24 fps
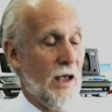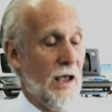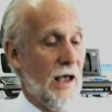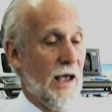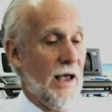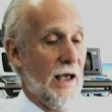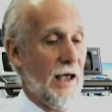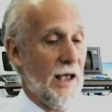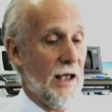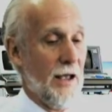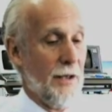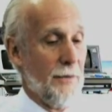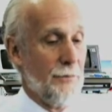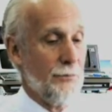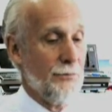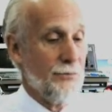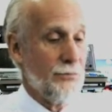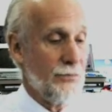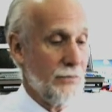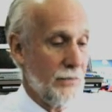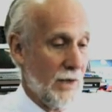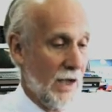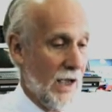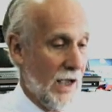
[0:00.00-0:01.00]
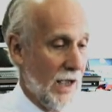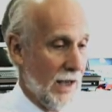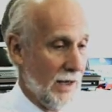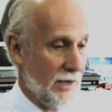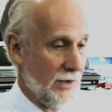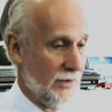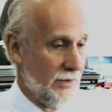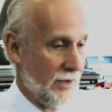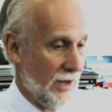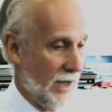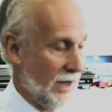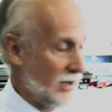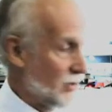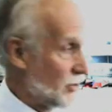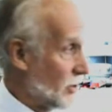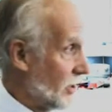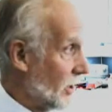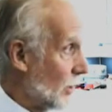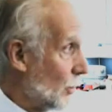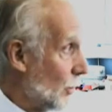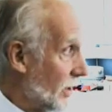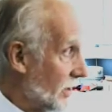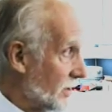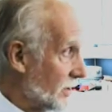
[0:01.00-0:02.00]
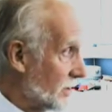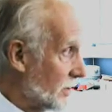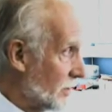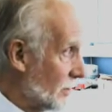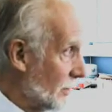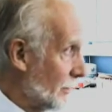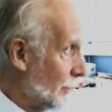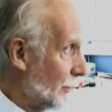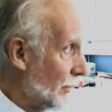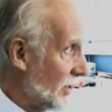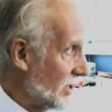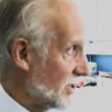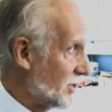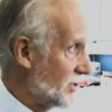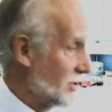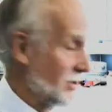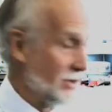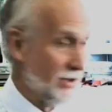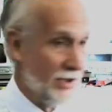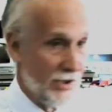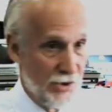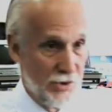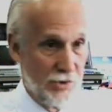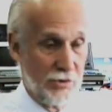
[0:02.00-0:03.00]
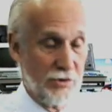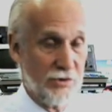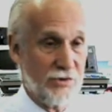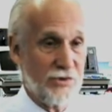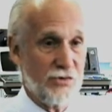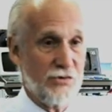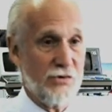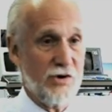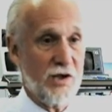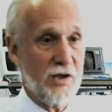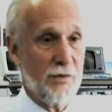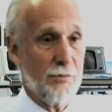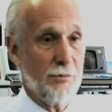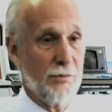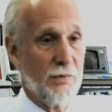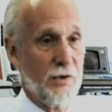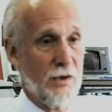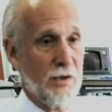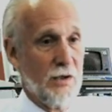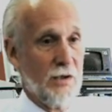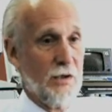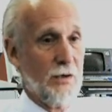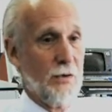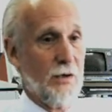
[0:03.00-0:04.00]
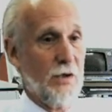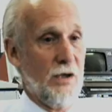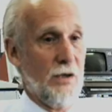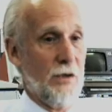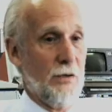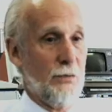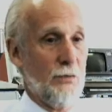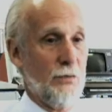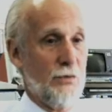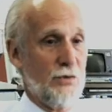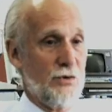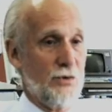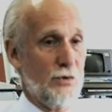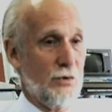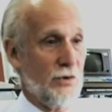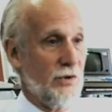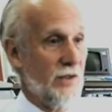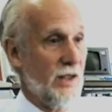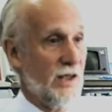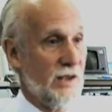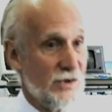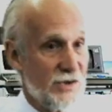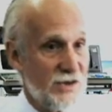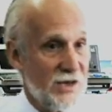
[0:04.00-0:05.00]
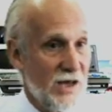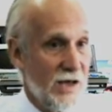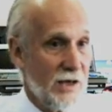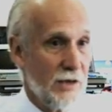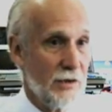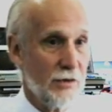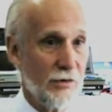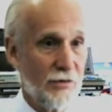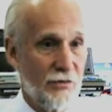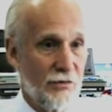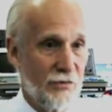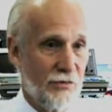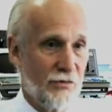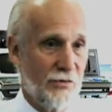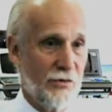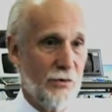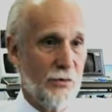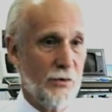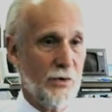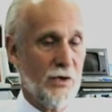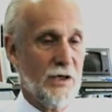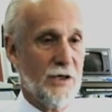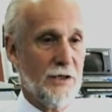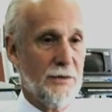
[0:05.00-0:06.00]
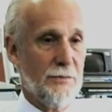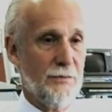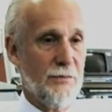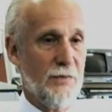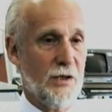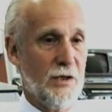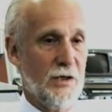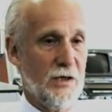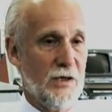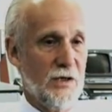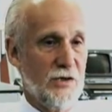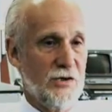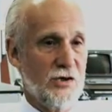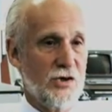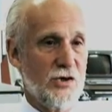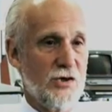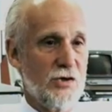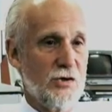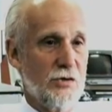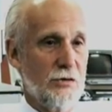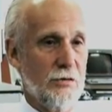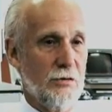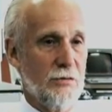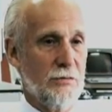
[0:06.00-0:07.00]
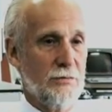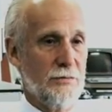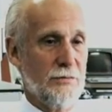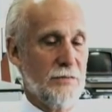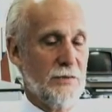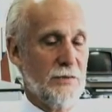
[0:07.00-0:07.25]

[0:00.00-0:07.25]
and actually a quite compressed digital stream, which you can then send through a digital